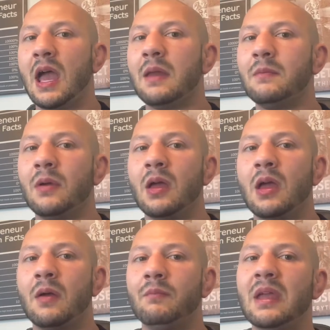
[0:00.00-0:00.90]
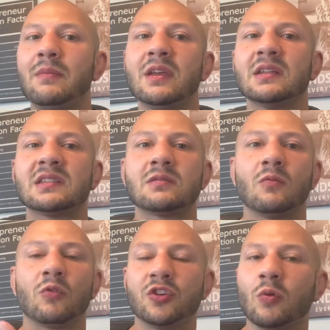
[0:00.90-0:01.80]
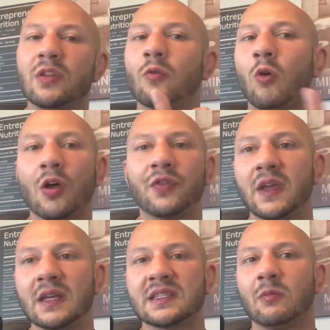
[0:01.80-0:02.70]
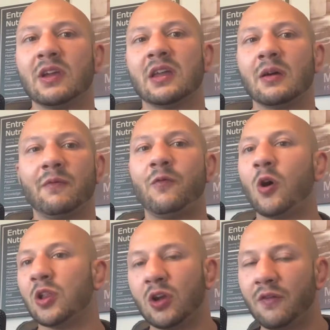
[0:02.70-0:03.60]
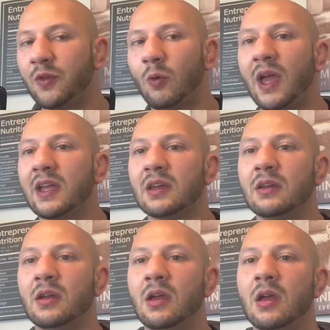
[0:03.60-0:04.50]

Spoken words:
And maybe it's we're doing the wrong things and we end up falling off the wagon.